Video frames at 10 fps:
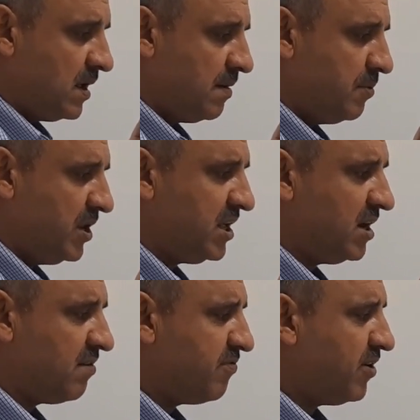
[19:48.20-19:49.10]

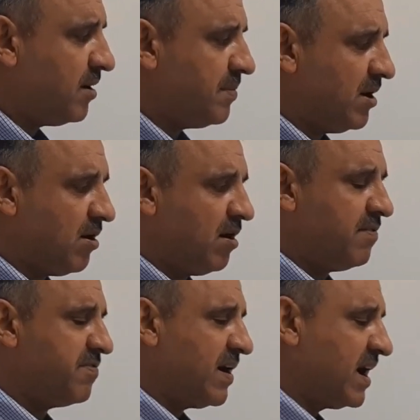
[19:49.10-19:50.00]
molecular formula
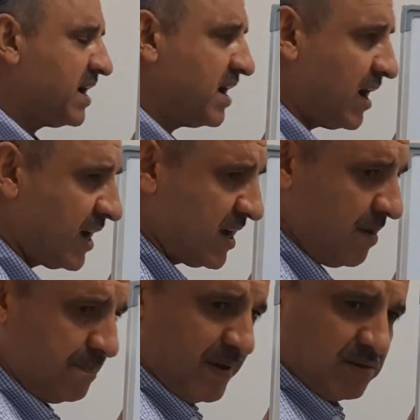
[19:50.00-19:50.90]
of a
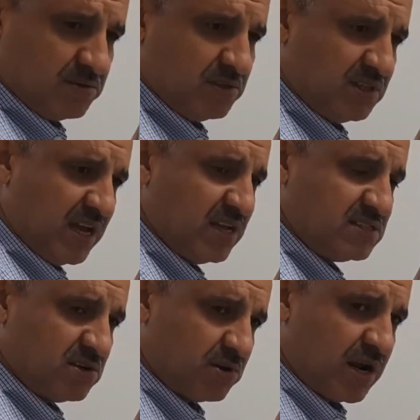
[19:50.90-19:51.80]
compound
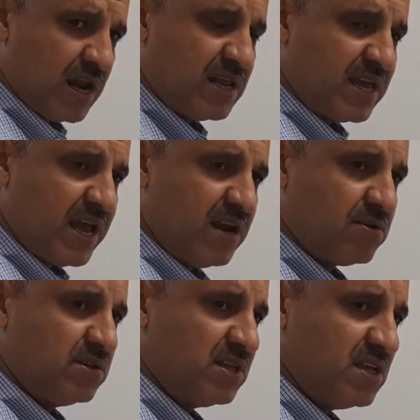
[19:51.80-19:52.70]
contains, or alkane
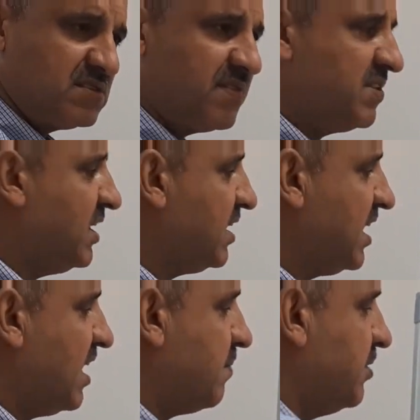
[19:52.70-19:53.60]
contains 15
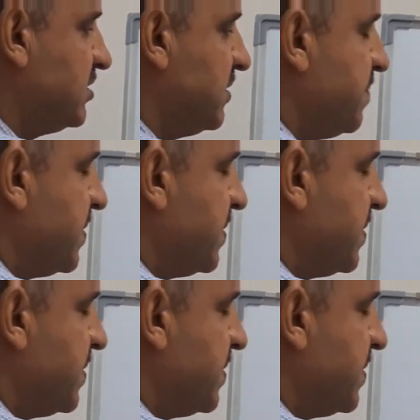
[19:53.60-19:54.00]
carbons,